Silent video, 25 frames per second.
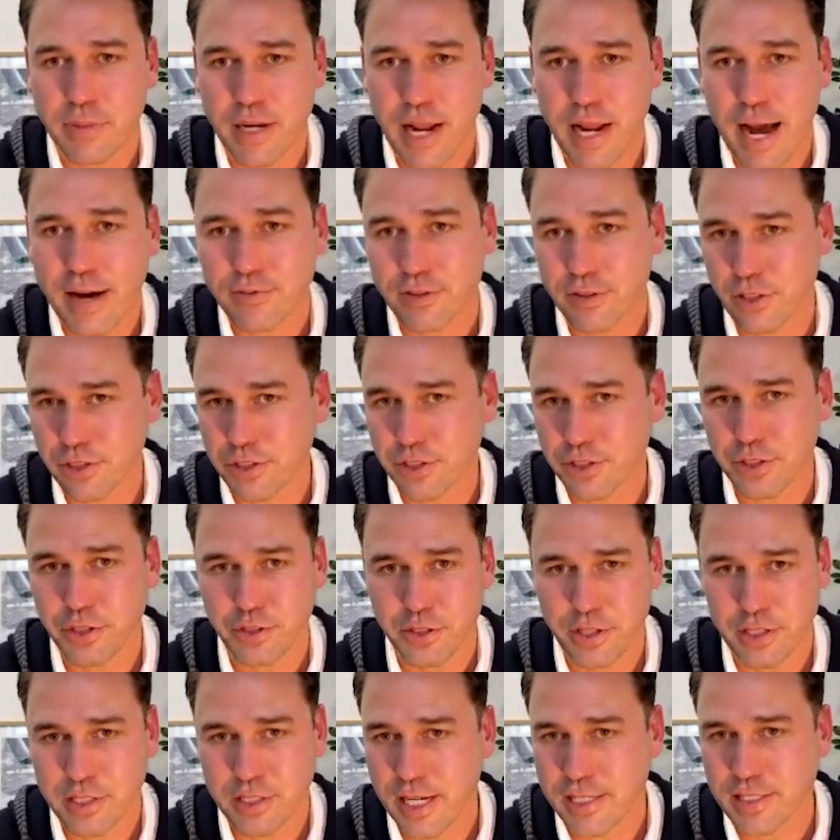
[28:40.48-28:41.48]
But after the 2-year
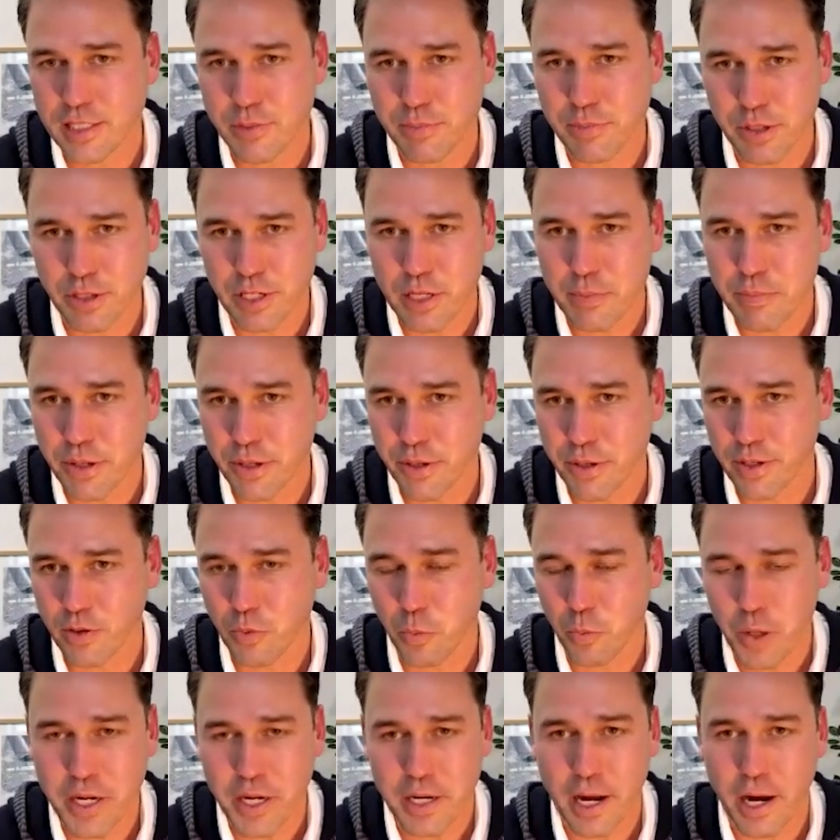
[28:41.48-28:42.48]
contestability period,
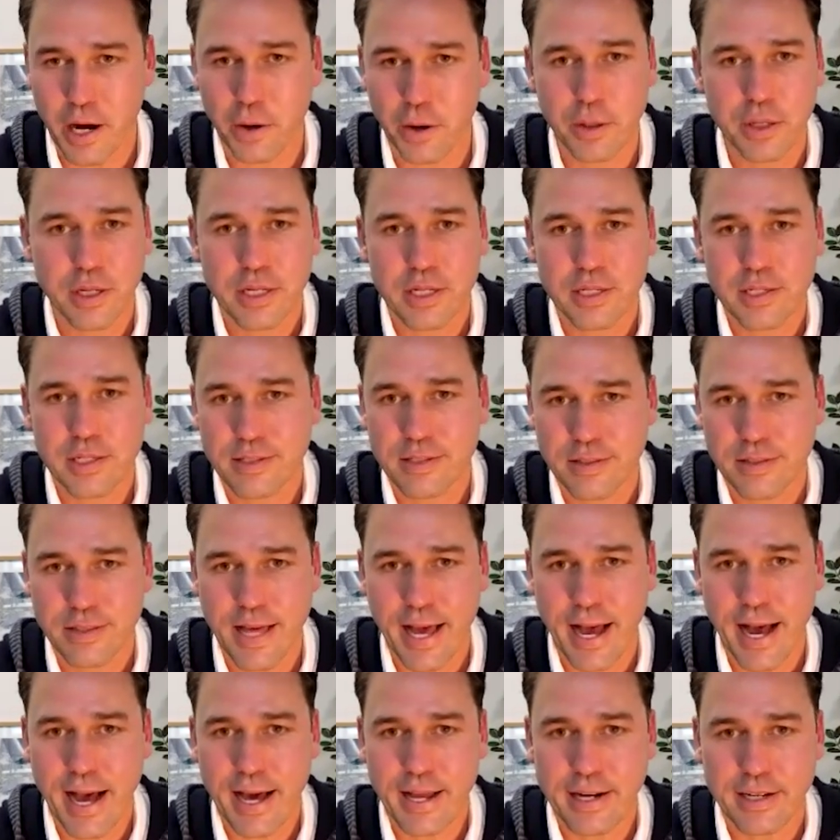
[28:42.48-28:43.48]
we know
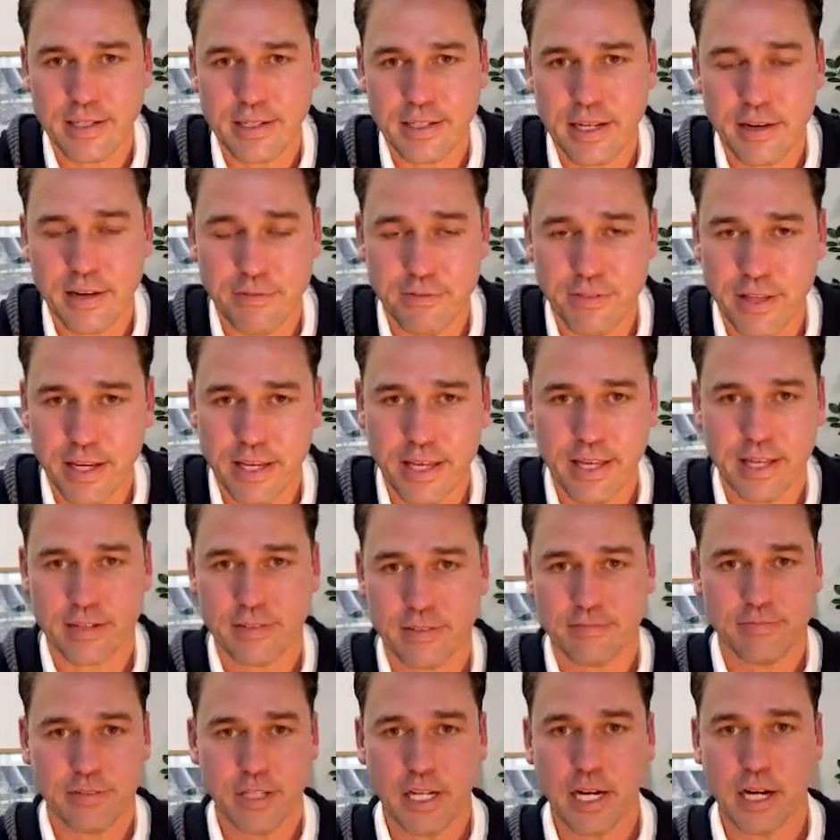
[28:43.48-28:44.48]
that if they
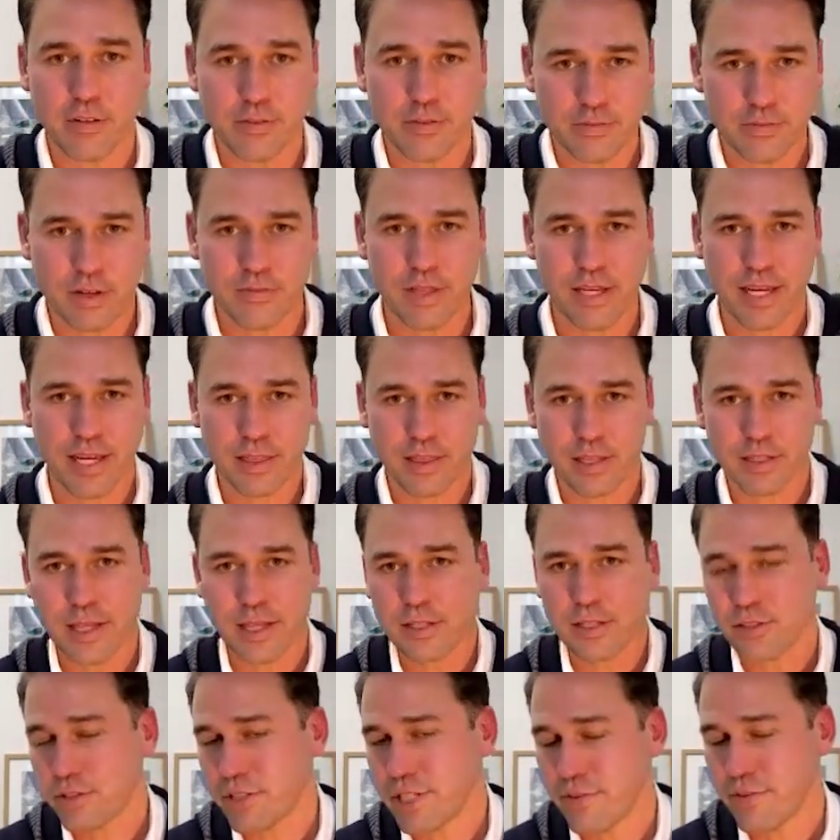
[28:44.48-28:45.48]
get the
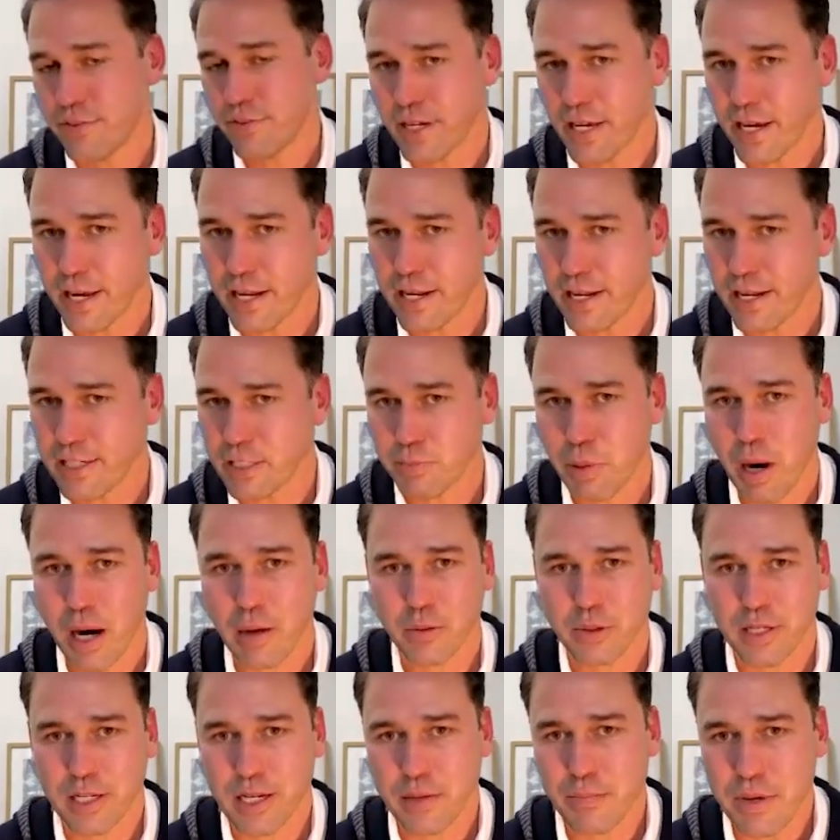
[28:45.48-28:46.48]
death certificate, it's
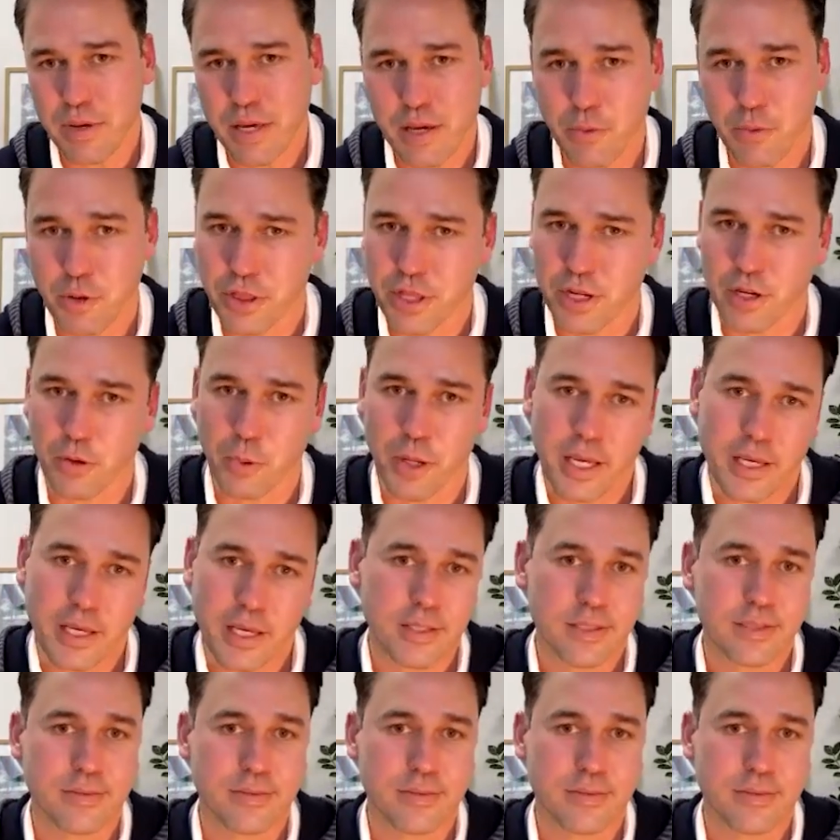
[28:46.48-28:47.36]
probably going to be within a week.